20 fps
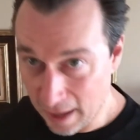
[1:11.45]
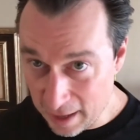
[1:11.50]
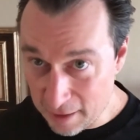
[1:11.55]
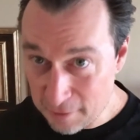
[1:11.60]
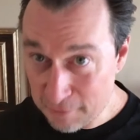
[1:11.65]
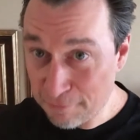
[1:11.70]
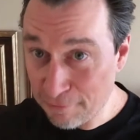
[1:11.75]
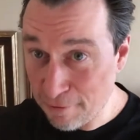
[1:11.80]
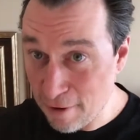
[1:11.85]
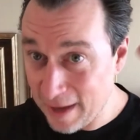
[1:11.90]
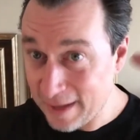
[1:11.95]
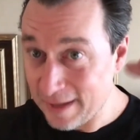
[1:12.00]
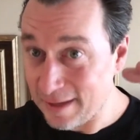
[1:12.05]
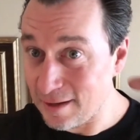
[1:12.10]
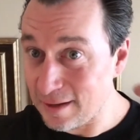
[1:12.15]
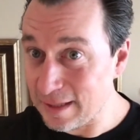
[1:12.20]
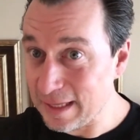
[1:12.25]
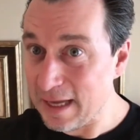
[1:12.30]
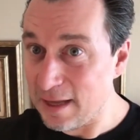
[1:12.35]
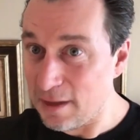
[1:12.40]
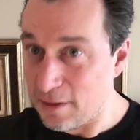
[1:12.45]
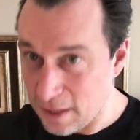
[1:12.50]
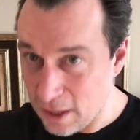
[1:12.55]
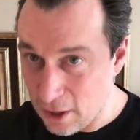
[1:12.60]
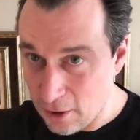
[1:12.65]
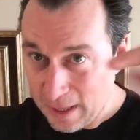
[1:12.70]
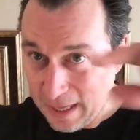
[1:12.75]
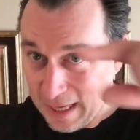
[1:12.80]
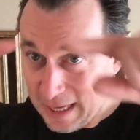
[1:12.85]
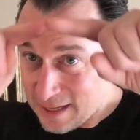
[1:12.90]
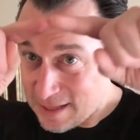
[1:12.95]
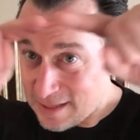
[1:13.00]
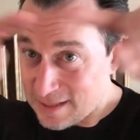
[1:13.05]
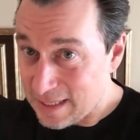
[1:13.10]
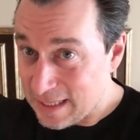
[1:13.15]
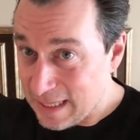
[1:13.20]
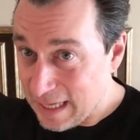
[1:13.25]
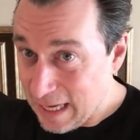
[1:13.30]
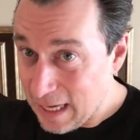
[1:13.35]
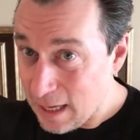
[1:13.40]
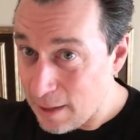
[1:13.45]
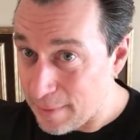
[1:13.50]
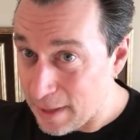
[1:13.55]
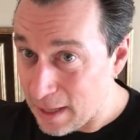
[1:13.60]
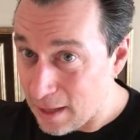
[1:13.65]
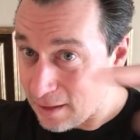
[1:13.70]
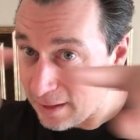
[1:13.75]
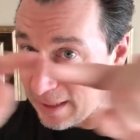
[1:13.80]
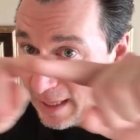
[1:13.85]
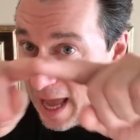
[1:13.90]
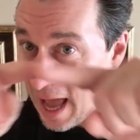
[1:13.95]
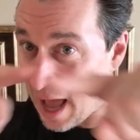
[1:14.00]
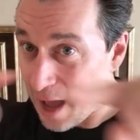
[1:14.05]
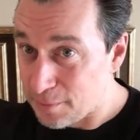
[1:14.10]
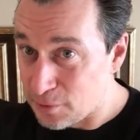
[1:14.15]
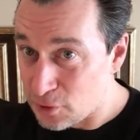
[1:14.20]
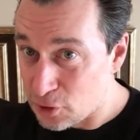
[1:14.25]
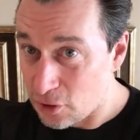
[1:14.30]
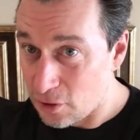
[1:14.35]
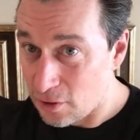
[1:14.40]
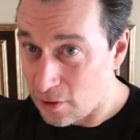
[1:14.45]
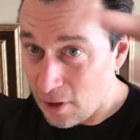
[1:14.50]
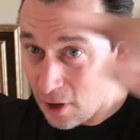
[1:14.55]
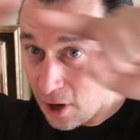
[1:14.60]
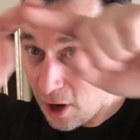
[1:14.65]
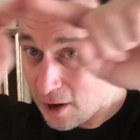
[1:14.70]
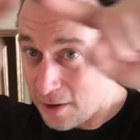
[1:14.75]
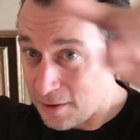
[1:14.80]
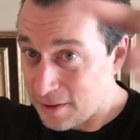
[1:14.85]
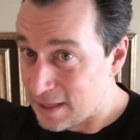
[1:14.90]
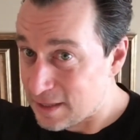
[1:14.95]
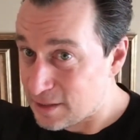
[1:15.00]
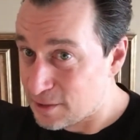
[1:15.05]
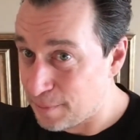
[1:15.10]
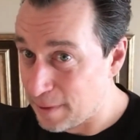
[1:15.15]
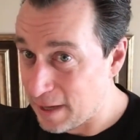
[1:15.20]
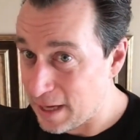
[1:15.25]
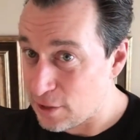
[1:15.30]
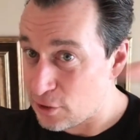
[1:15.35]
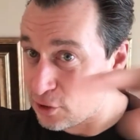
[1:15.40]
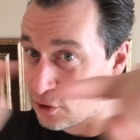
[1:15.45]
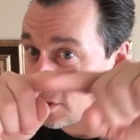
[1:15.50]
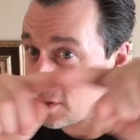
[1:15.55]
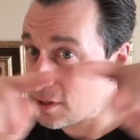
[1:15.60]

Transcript: And finally, there is an email capture on this page